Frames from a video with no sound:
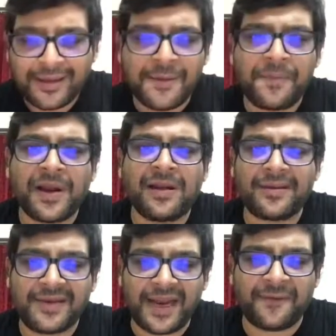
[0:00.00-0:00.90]
Simple,
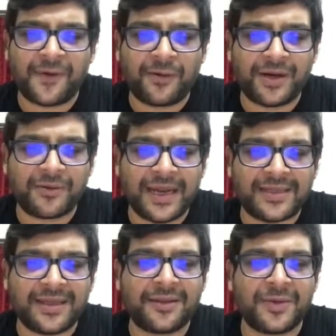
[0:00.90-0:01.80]
straightforward
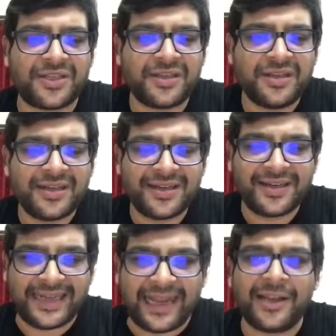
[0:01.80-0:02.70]
questions which
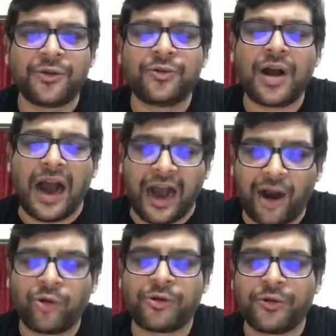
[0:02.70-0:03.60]
tell you
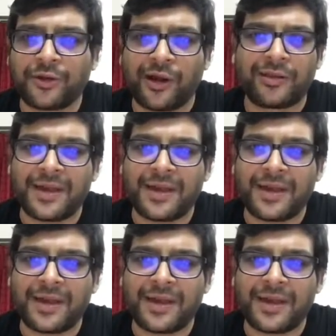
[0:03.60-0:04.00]
how to solve.